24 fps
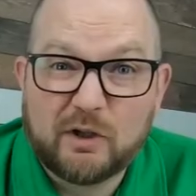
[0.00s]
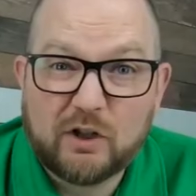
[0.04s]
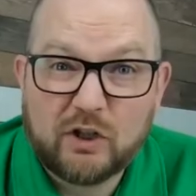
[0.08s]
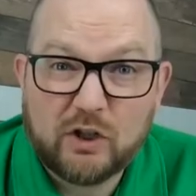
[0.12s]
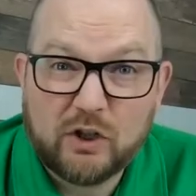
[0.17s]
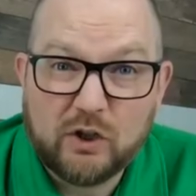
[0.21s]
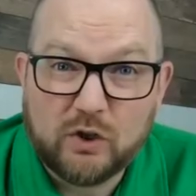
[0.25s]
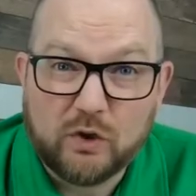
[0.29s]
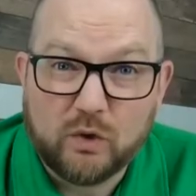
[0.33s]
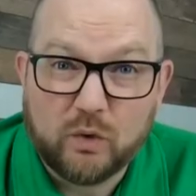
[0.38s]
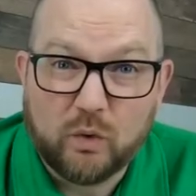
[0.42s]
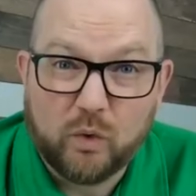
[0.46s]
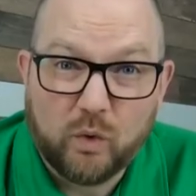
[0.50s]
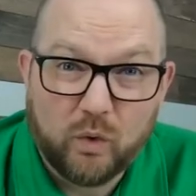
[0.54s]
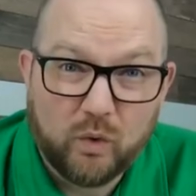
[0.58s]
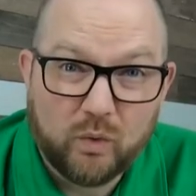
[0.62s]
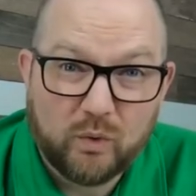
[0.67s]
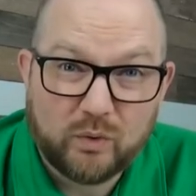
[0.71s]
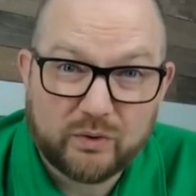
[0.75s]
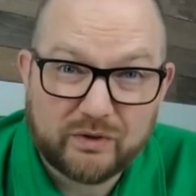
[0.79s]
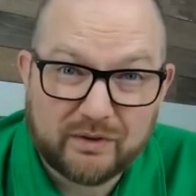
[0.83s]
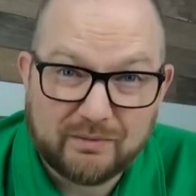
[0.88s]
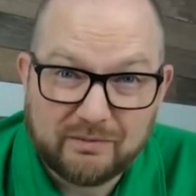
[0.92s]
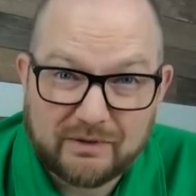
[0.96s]
glue
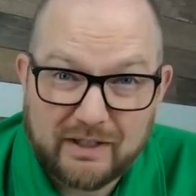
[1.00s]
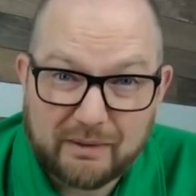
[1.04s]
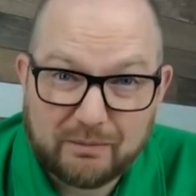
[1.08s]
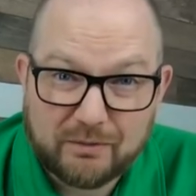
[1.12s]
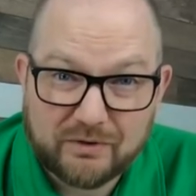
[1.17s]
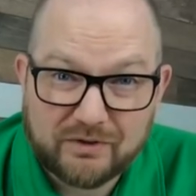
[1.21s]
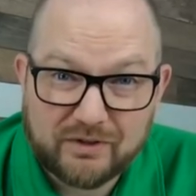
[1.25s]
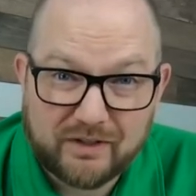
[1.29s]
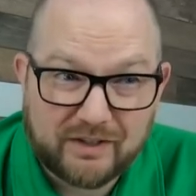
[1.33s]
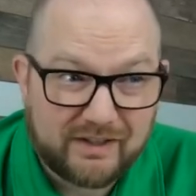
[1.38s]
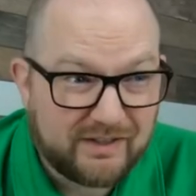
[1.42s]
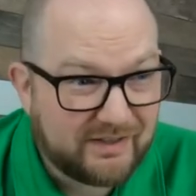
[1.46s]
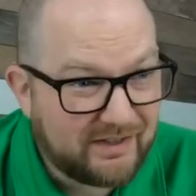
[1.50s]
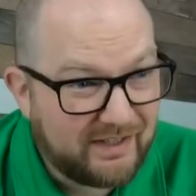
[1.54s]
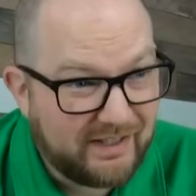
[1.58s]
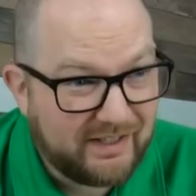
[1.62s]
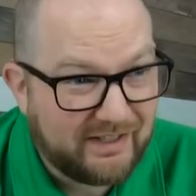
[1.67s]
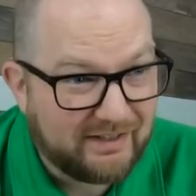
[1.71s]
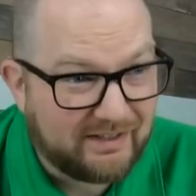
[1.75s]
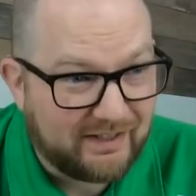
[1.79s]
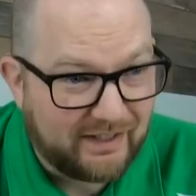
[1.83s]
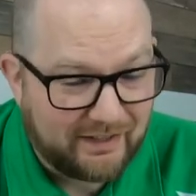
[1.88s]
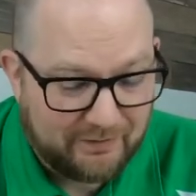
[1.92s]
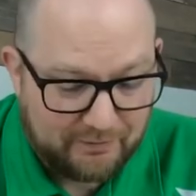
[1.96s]
or some double-sided
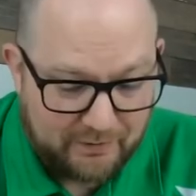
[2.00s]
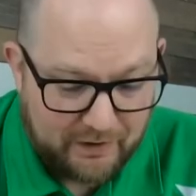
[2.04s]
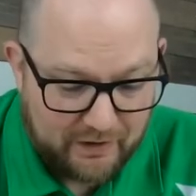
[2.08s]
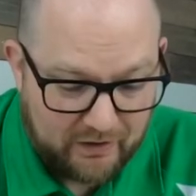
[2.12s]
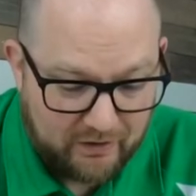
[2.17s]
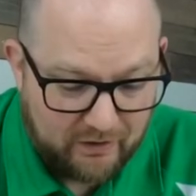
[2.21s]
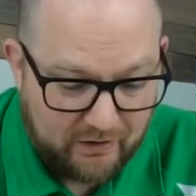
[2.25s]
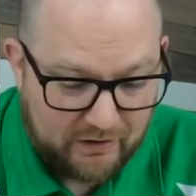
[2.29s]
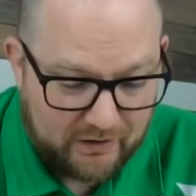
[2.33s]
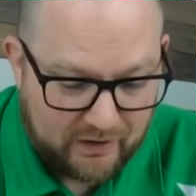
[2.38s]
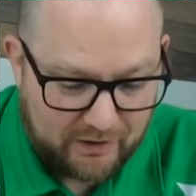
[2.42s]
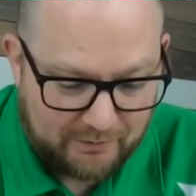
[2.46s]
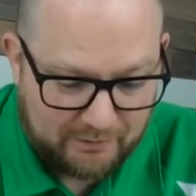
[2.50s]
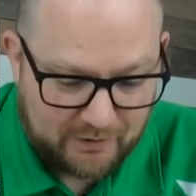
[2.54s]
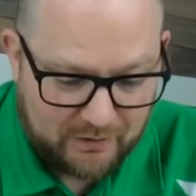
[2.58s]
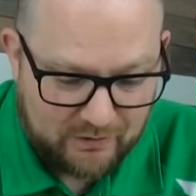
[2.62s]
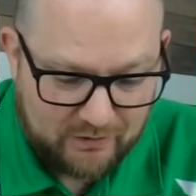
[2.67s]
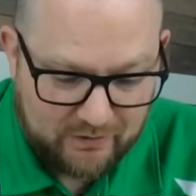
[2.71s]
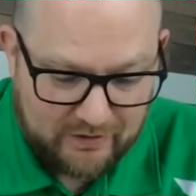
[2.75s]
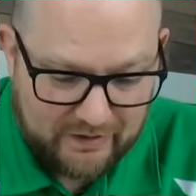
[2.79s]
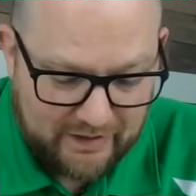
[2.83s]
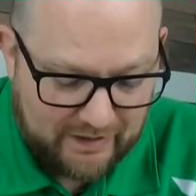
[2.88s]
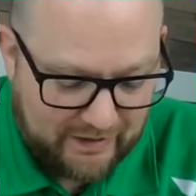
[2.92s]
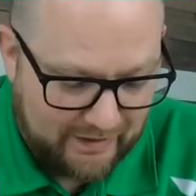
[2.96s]
sticky tape, like I'm
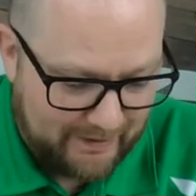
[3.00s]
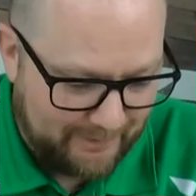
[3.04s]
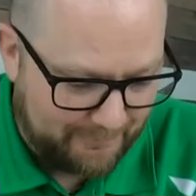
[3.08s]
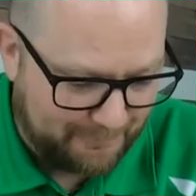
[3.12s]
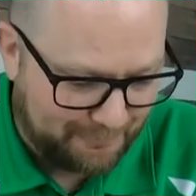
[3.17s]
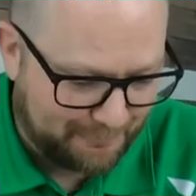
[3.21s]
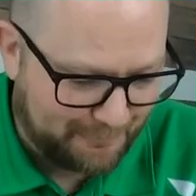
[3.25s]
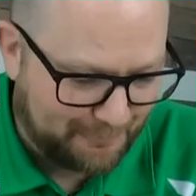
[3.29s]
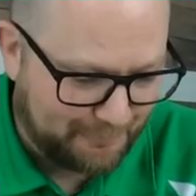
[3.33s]
using here.